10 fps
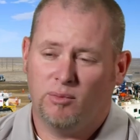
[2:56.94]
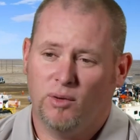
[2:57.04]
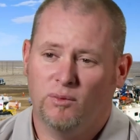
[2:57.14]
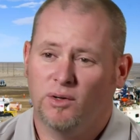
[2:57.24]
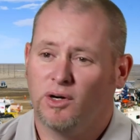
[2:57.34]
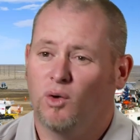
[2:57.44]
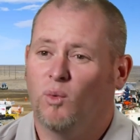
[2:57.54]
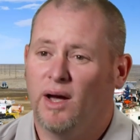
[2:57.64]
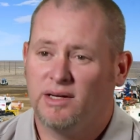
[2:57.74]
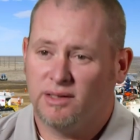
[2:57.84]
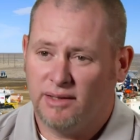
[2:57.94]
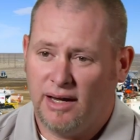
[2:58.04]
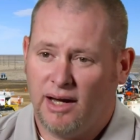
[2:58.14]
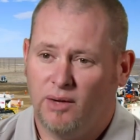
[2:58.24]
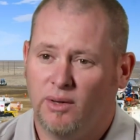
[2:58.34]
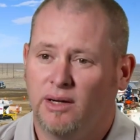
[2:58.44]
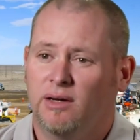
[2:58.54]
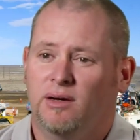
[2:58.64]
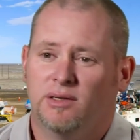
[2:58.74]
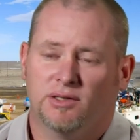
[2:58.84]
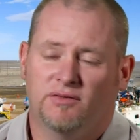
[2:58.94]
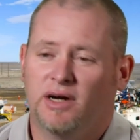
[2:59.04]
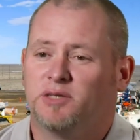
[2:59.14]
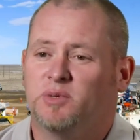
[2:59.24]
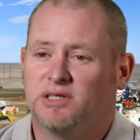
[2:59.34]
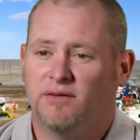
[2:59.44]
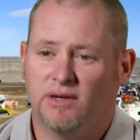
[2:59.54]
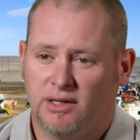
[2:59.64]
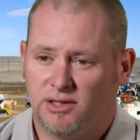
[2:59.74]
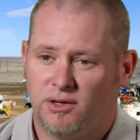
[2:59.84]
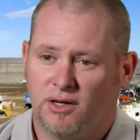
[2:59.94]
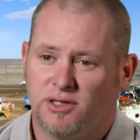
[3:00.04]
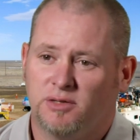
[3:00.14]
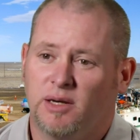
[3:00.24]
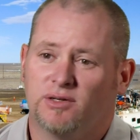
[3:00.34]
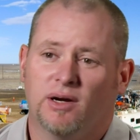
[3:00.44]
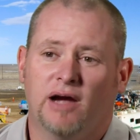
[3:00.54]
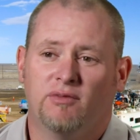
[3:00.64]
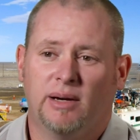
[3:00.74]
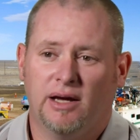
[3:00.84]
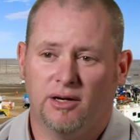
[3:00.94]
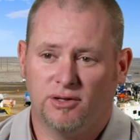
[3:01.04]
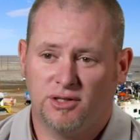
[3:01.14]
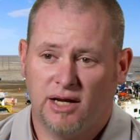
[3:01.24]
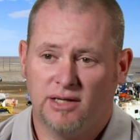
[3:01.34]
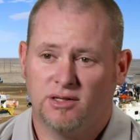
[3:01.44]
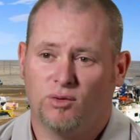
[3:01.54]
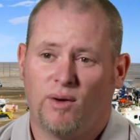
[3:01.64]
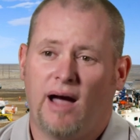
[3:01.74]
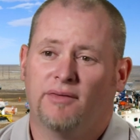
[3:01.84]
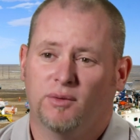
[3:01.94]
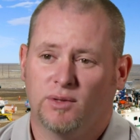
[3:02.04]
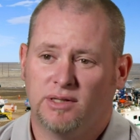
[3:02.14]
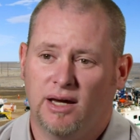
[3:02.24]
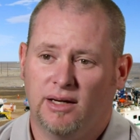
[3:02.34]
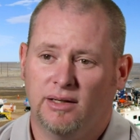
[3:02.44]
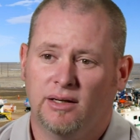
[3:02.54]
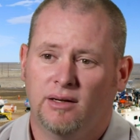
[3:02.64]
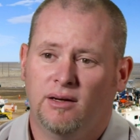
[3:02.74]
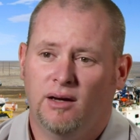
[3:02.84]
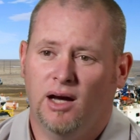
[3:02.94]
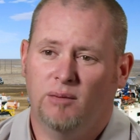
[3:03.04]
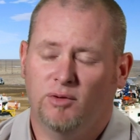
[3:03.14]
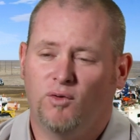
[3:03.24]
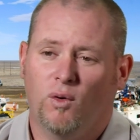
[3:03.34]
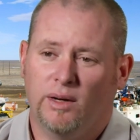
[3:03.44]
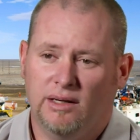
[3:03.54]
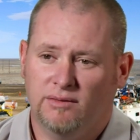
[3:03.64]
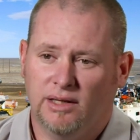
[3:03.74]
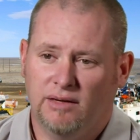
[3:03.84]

point we'll go west on that highway. So very specific instructions, make sure everybody understands the route that we're taking uh, before we even